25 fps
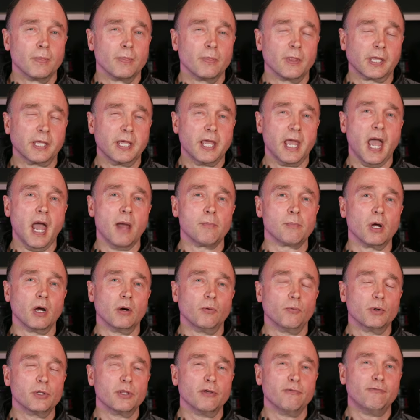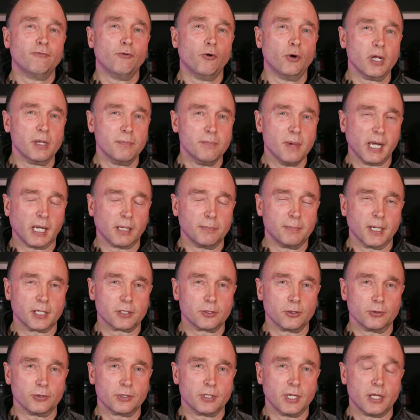the camera with a 40
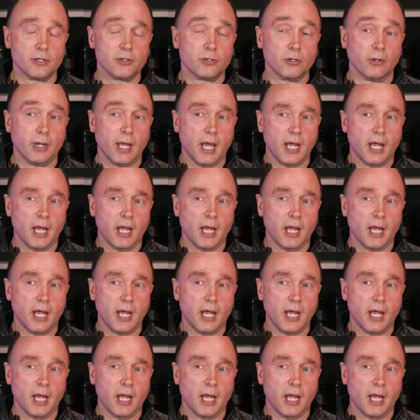megapixel sensor?